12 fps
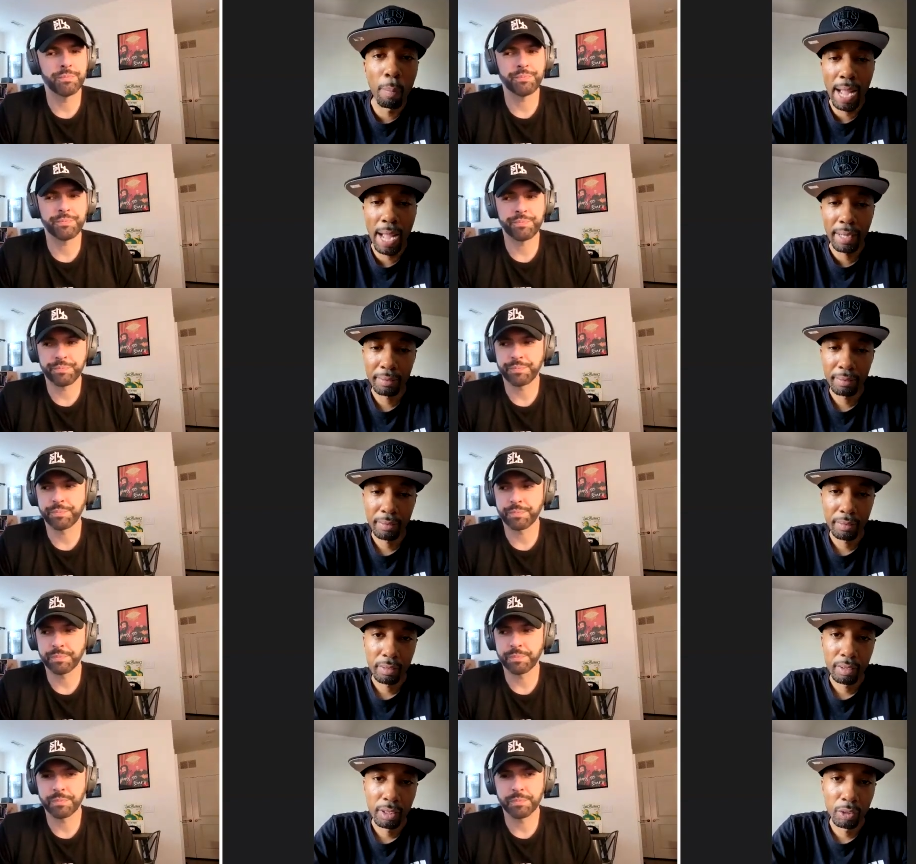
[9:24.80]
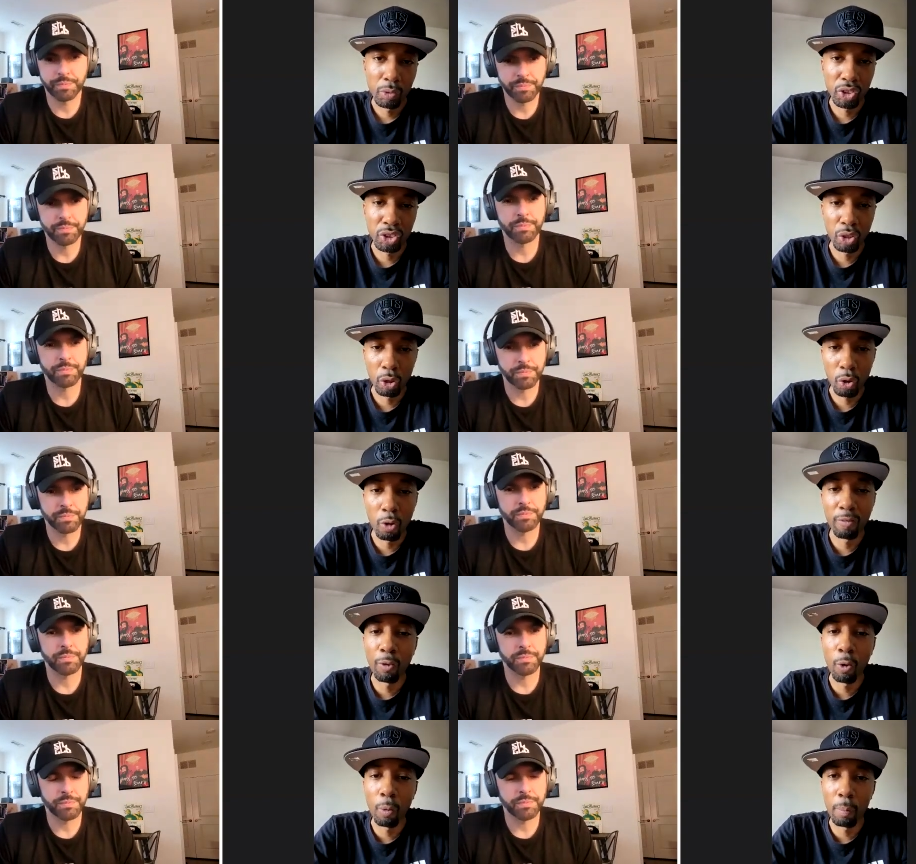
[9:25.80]
Speaker 1: Back. It was a song called
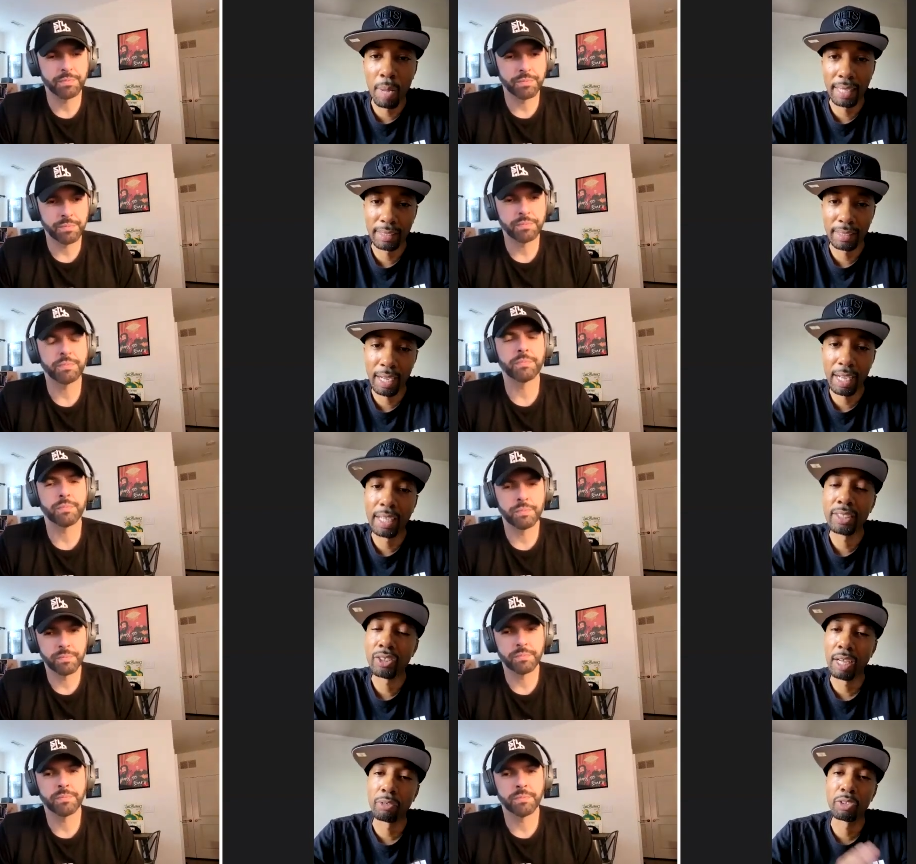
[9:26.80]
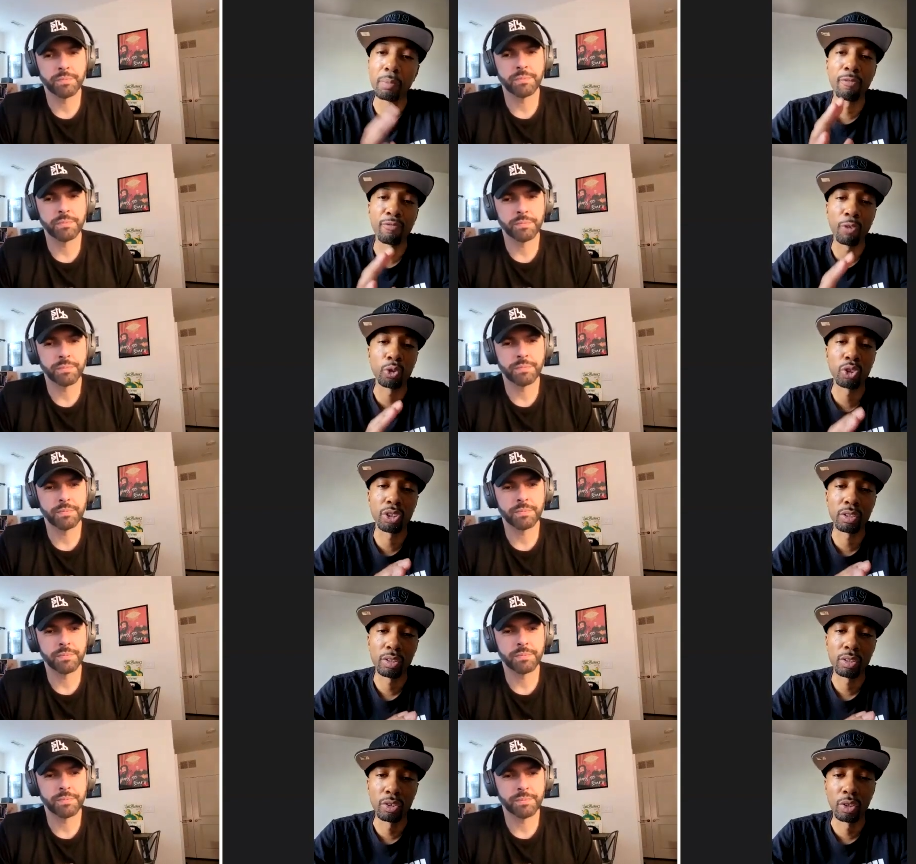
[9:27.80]
Fall Back that I had. So that was my first,
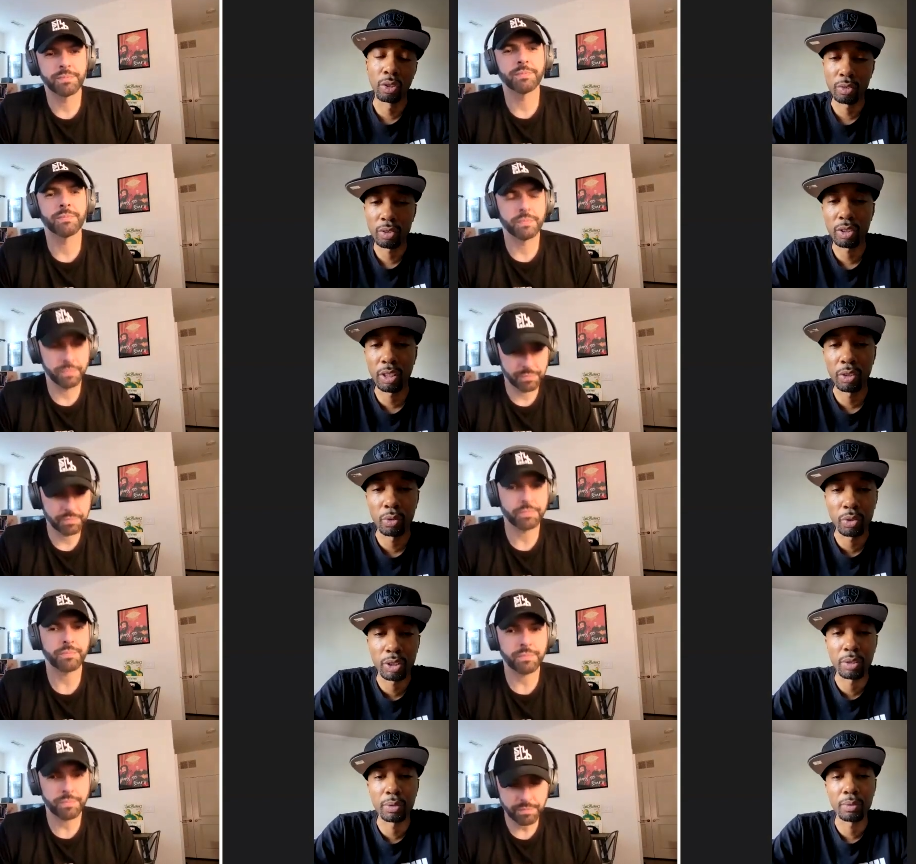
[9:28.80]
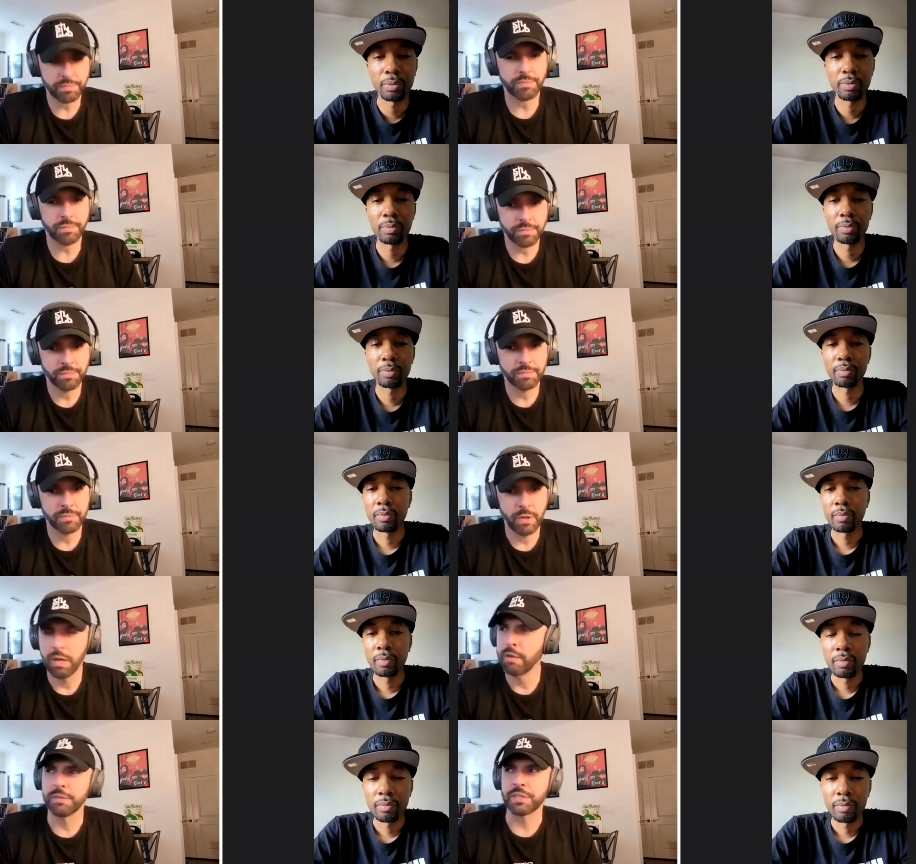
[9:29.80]
you know, single single.
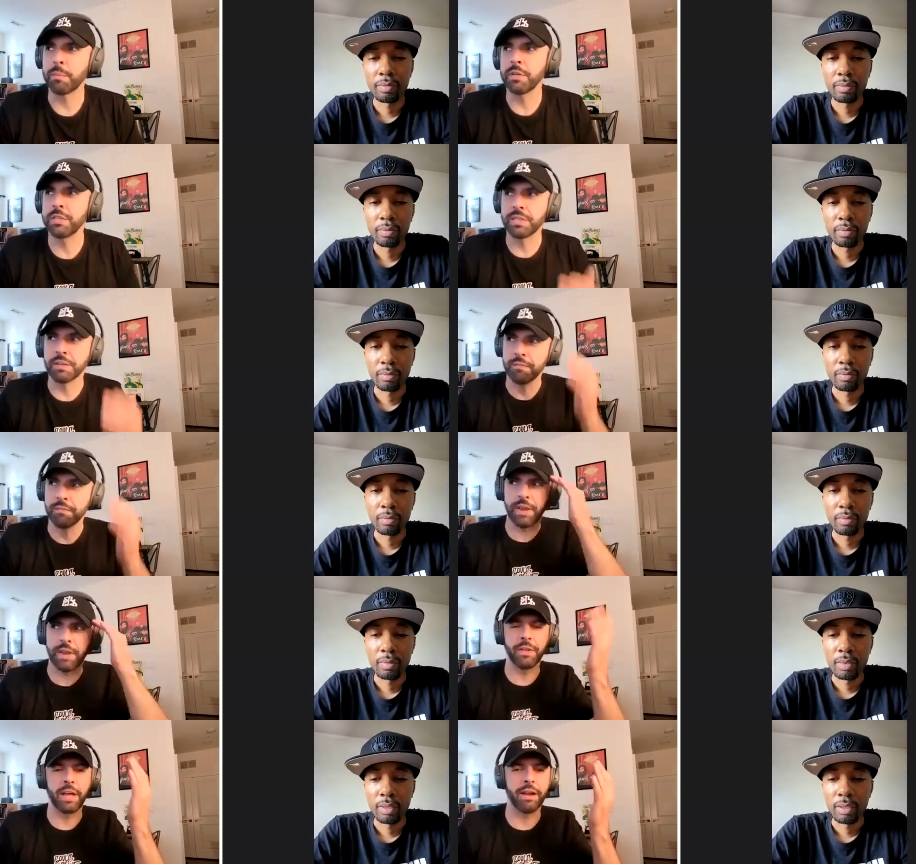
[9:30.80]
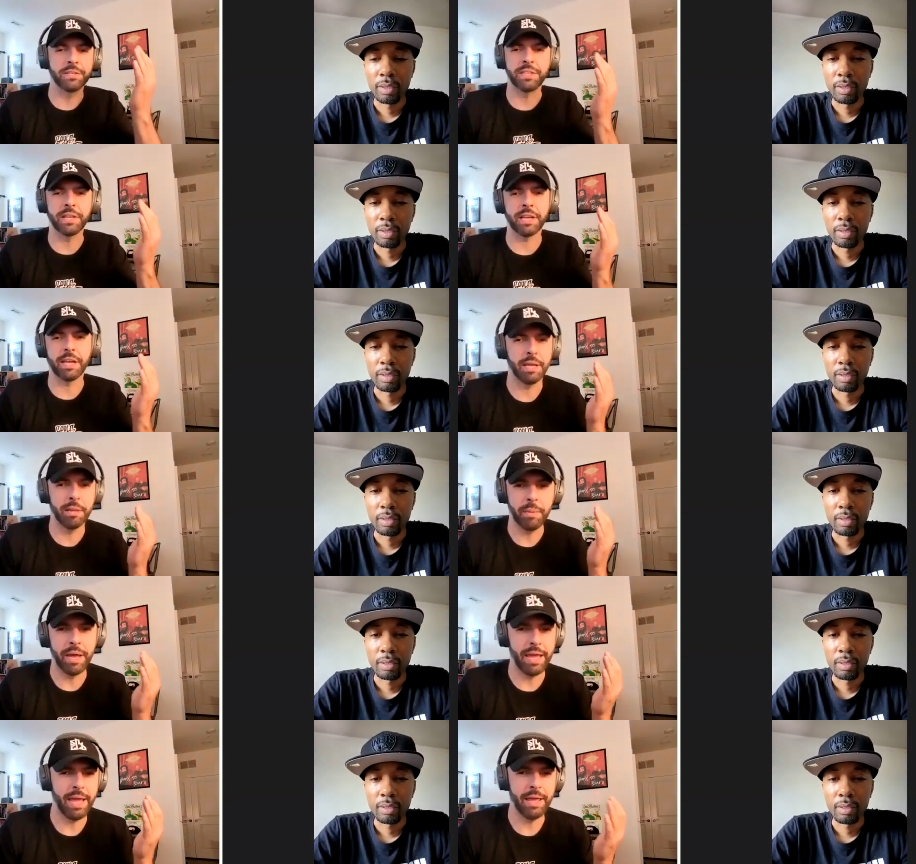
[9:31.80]
Speaker 2: For some reason, Vic Flair is sticking in
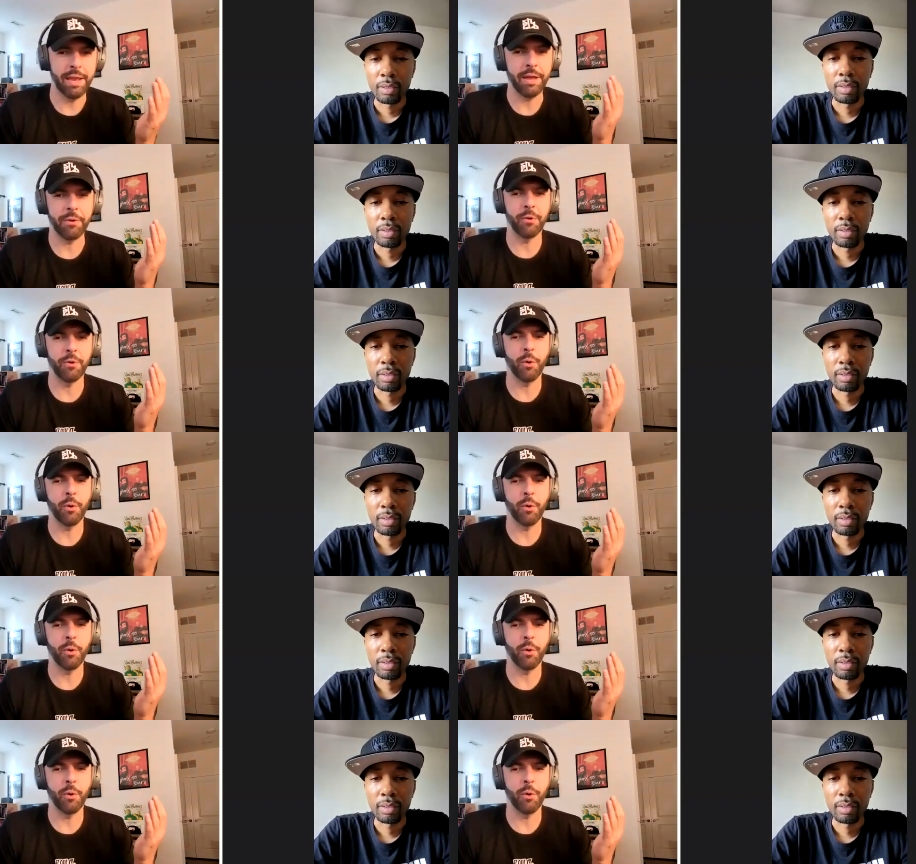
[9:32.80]
my head. I don't